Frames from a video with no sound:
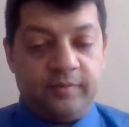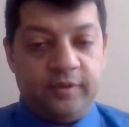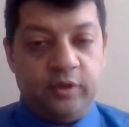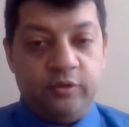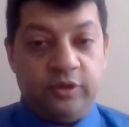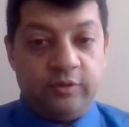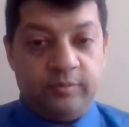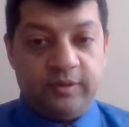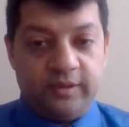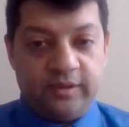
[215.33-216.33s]
YouTube
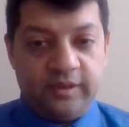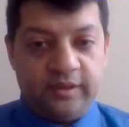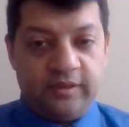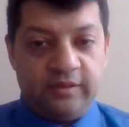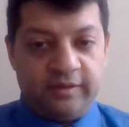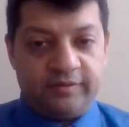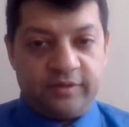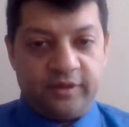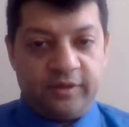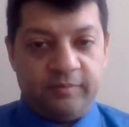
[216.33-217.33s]
live
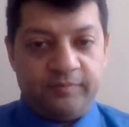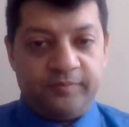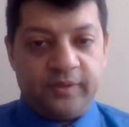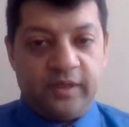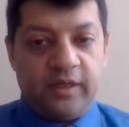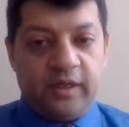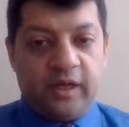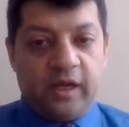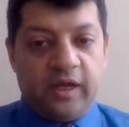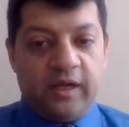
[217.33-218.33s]
stream.
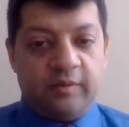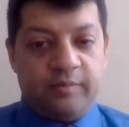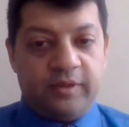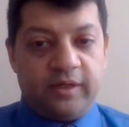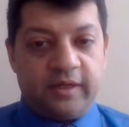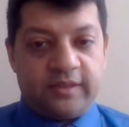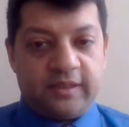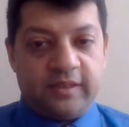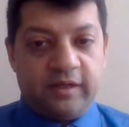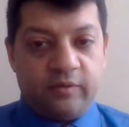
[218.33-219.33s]
But like I
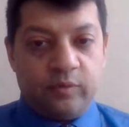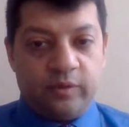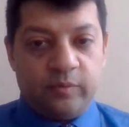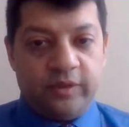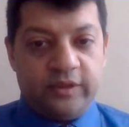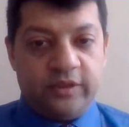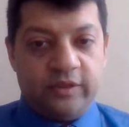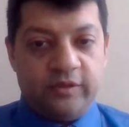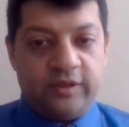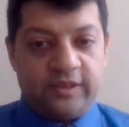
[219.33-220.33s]
said, all I wanted to do
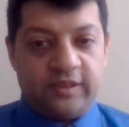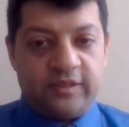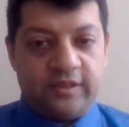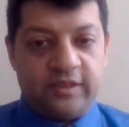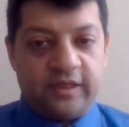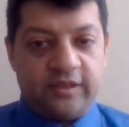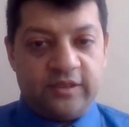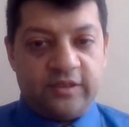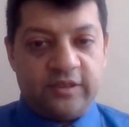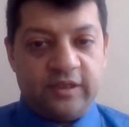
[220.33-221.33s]
just today is
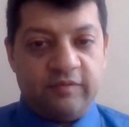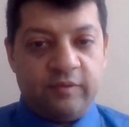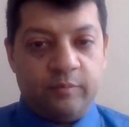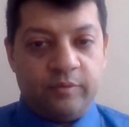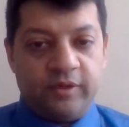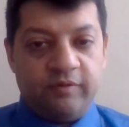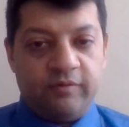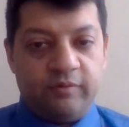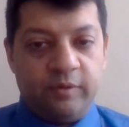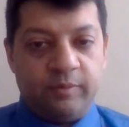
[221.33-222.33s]
just to give you a brief
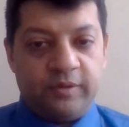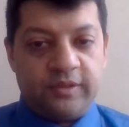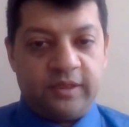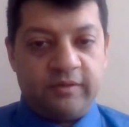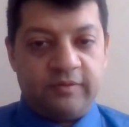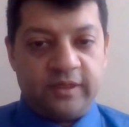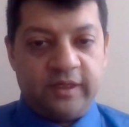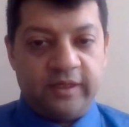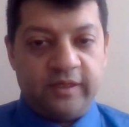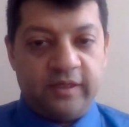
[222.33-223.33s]
repose of selling.
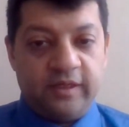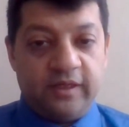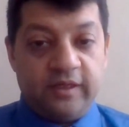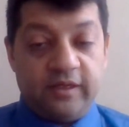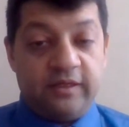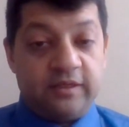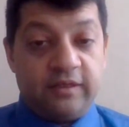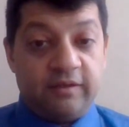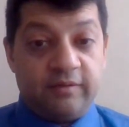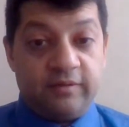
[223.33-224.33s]
Now, there's a
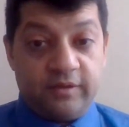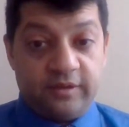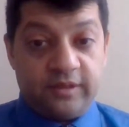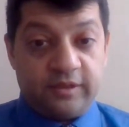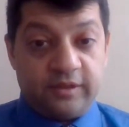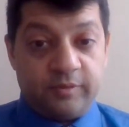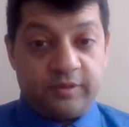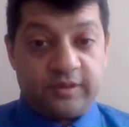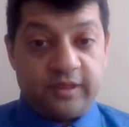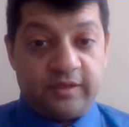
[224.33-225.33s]
lot of good sales
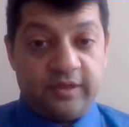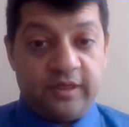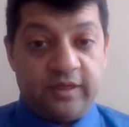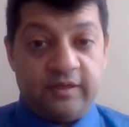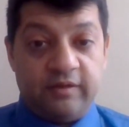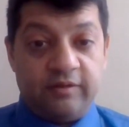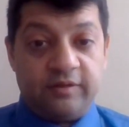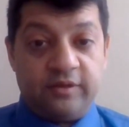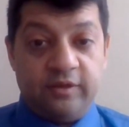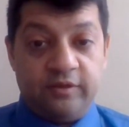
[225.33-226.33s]
books out there, a lot of
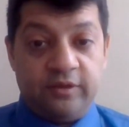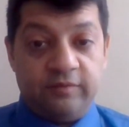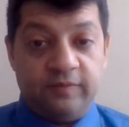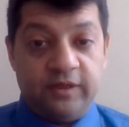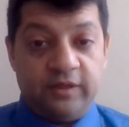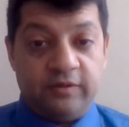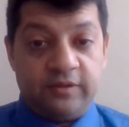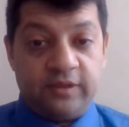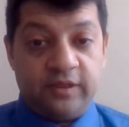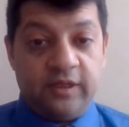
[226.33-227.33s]
YouTube
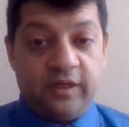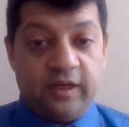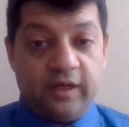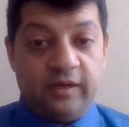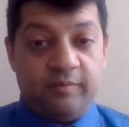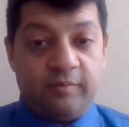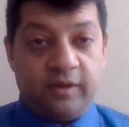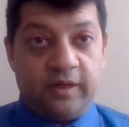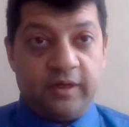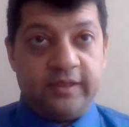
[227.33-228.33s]
videos.
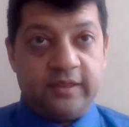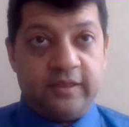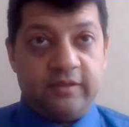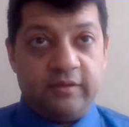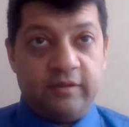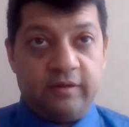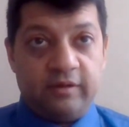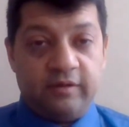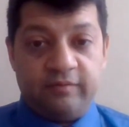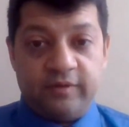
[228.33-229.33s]
I listen to a
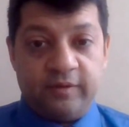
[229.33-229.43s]
lot of